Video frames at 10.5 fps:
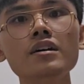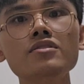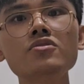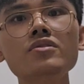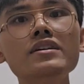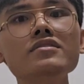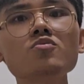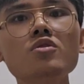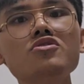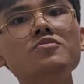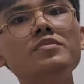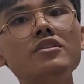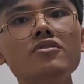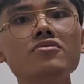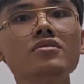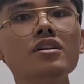So as this watch
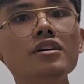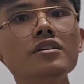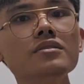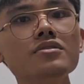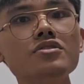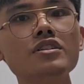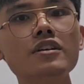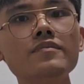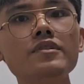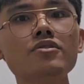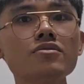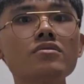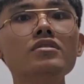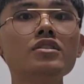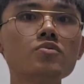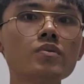belongs to her, she gave me her thoughts on
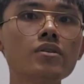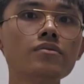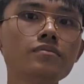it as well.